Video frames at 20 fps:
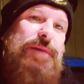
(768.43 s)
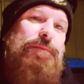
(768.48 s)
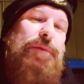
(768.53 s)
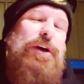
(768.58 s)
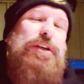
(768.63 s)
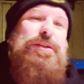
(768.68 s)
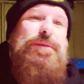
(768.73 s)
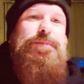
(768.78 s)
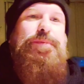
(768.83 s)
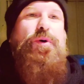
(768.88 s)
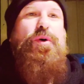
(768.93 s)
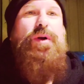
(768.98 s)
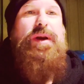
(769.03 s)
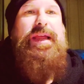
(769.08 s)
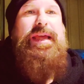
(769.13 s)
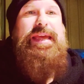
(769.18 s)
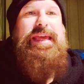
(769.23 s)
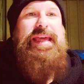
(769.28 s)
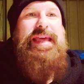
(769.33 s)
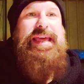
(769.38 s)
Most
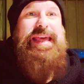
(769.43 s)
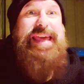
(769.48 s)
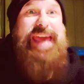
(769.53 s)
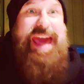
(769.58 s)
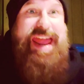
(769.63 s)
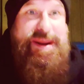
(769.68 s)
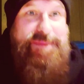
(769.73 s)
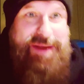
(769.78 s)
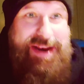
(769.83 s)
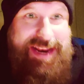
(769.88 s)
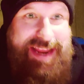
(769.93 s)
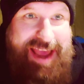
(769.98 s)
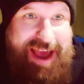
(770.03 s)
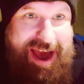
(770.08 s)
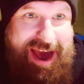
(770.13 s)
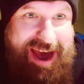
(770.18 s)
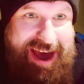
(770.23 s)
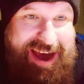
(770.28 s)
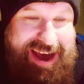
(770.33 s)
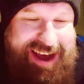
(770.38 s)
importantly, get them in the
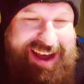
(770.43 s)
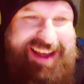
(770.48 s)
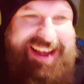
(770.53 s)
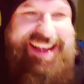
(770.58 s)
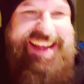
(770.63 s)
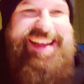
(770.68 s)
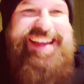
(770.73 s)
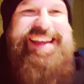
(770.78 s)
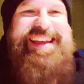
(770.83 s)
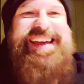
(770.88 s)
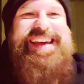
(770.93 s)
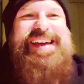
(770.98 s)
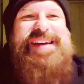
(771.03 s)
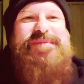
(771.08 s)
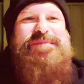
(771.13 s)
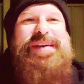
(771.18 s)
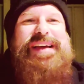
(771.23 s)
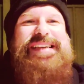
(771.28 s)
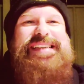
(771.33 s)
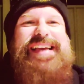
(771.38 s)
air.
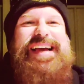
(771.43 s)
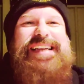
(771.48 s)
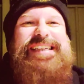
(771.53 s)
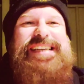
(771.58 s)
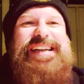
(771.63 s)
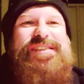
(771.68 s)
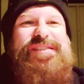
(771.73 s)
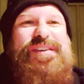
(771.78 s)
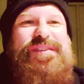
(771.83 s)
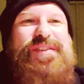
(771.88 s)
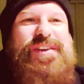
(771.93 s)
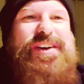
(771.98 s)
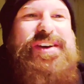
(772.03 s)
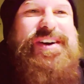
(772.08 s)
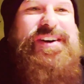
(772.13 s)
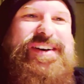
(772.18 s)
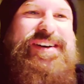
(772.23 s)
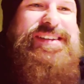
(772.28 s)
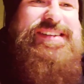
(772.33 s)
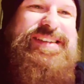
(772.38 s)
Peace out, Chili Review,
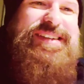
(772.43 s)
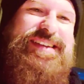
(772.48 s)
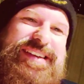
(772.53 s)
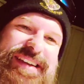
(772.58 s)
guys.